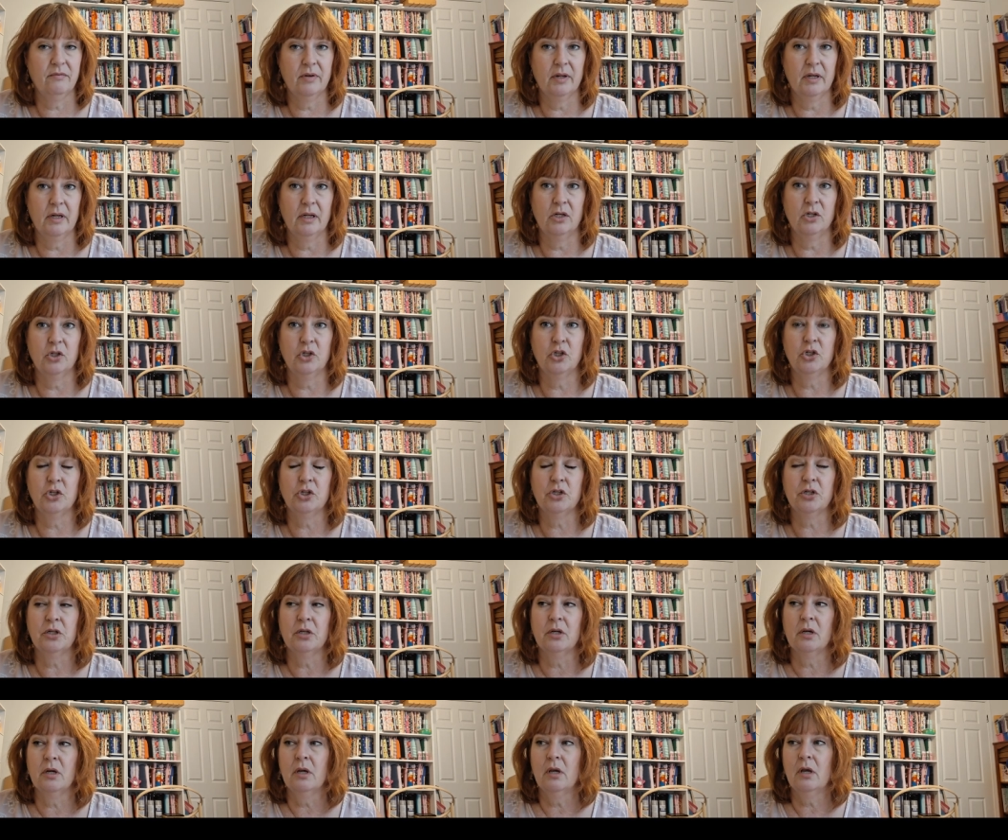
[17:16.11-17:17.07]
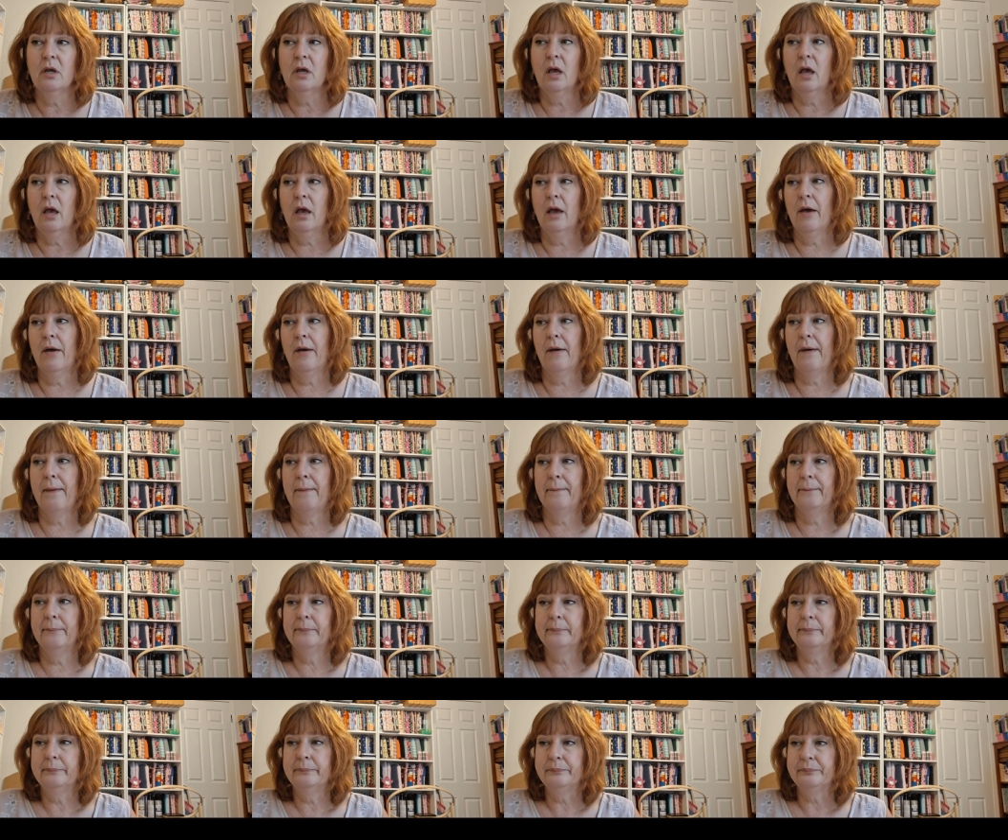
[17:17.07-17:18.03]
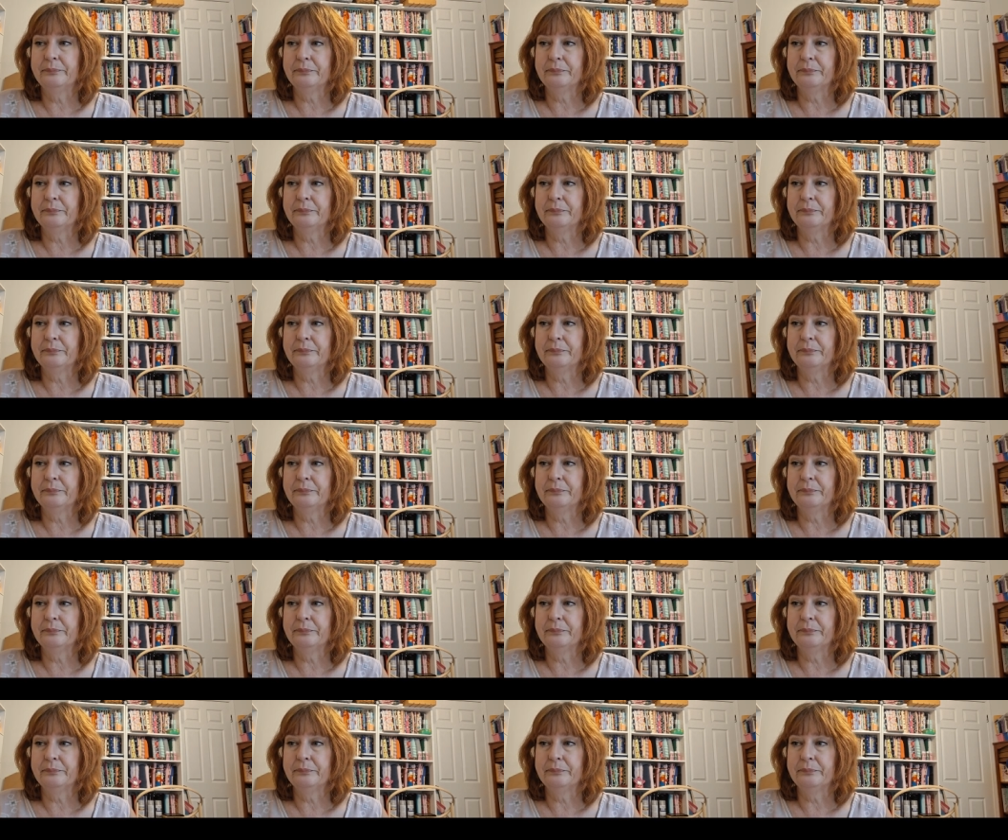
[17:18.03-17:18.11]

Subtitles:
finished. And